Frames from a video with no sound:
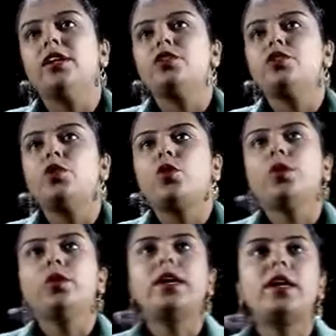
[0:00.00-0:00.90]

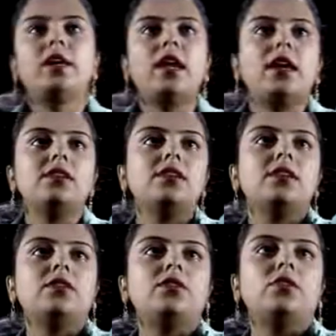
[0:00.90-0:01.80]
So, in our class
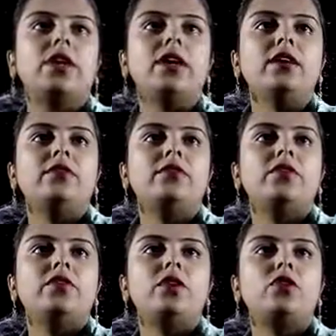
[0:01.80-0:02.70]
today,
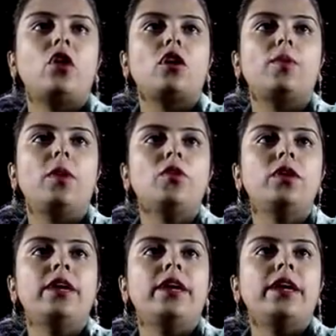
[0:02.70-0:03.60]
we will talk about
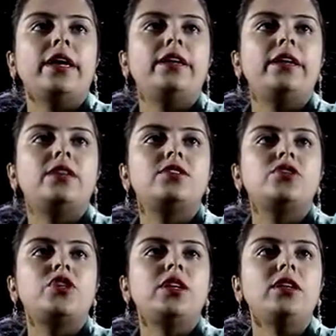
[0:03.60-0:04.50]

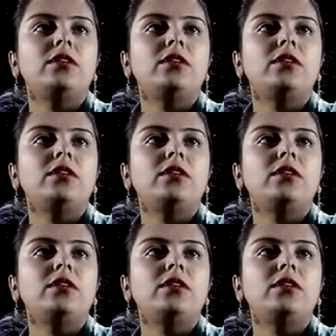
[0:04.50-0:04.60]
Industrial